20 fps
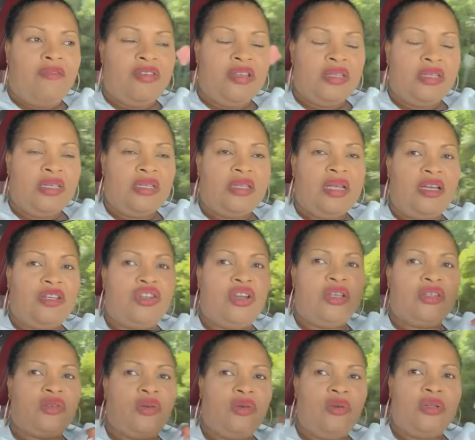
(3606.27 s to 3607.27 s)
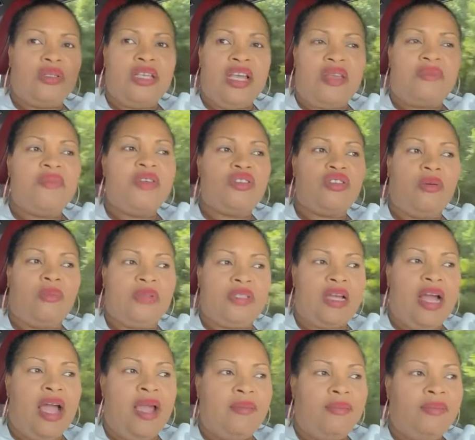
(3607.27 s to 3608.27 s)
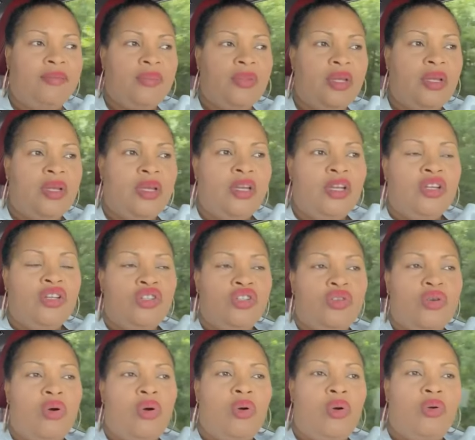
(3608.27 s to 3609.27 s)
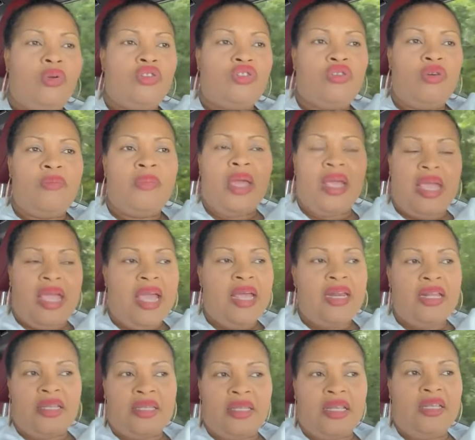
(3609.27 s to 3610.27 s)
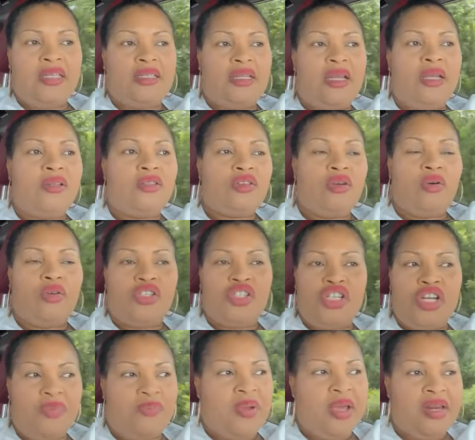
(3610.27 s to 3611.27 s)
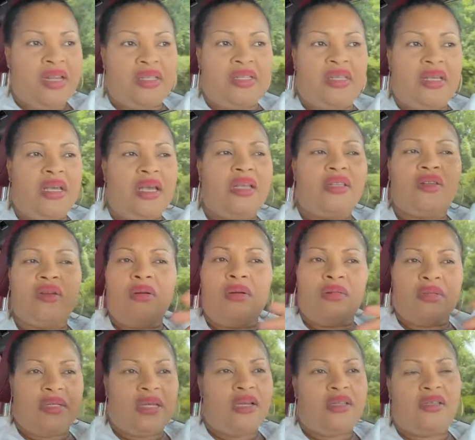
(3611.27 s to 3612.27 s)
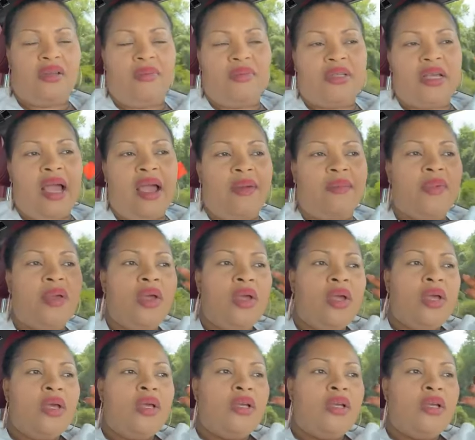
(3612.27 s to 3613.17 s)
I'm having C-section. It's going to take me some time to make any seasonings or ship anything, it's gonna take some time.